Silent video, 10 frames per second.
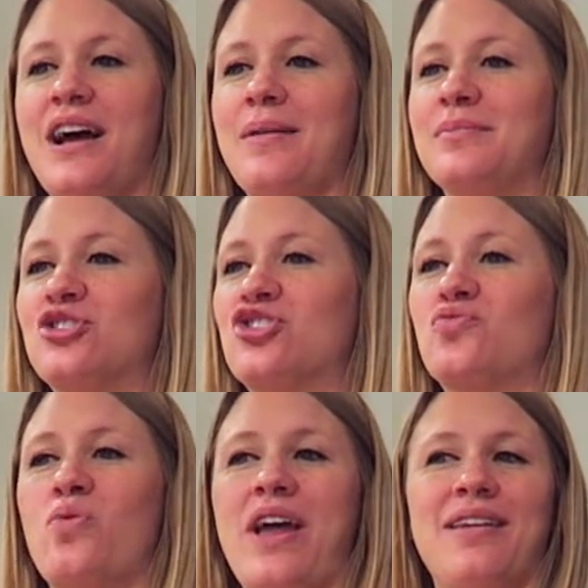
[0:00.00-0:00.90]
I'm
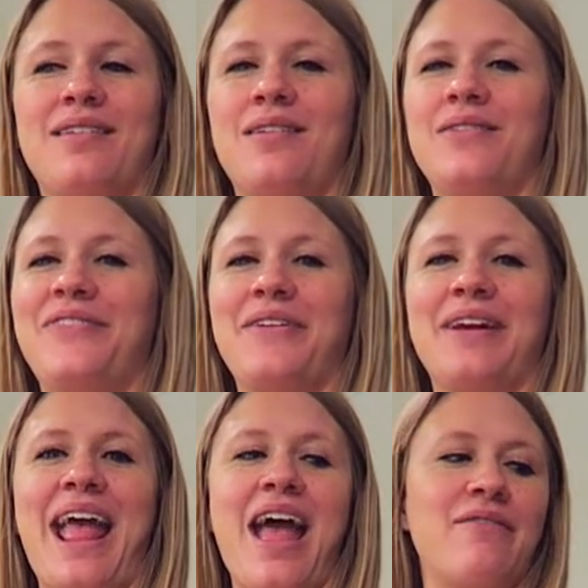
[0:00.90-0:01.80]
sweating
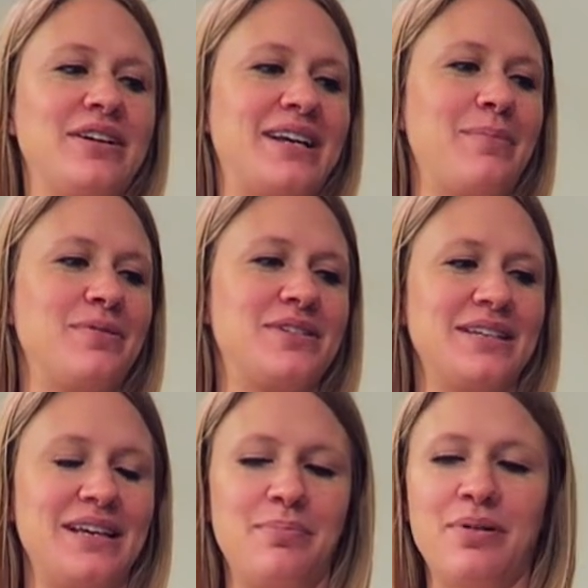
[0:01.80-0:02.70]
during every type of
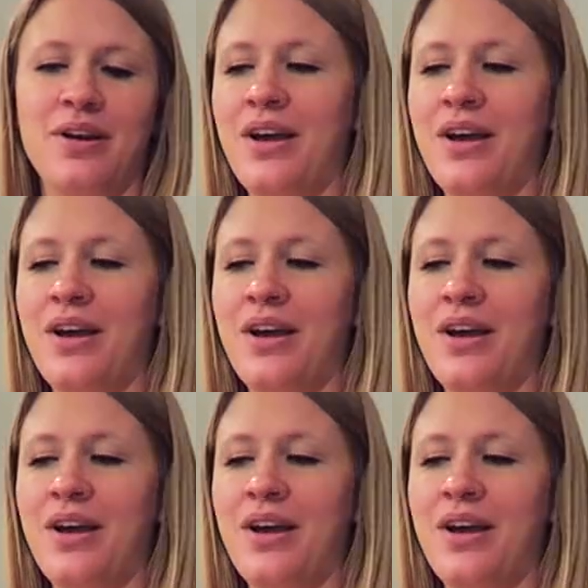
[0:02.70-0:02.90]
sleep.